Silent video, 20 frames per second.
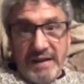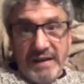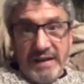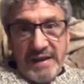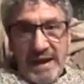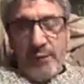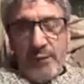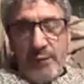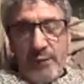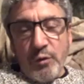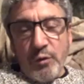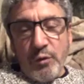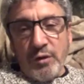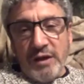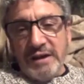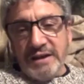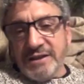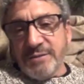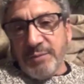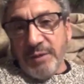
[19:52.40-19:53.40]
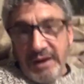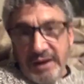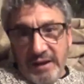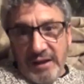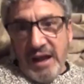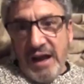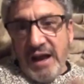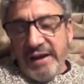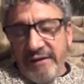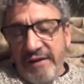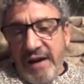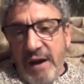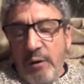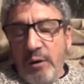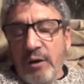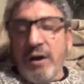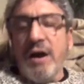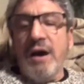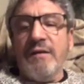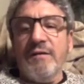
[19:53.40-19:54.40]
that will explain a lot of our
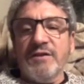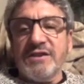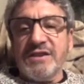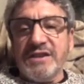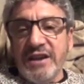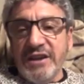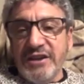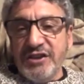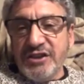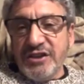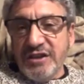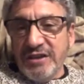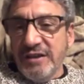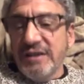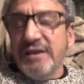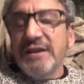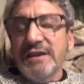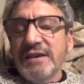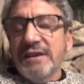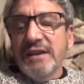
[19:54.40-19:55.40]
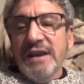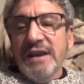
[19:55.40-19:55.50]
conversation. And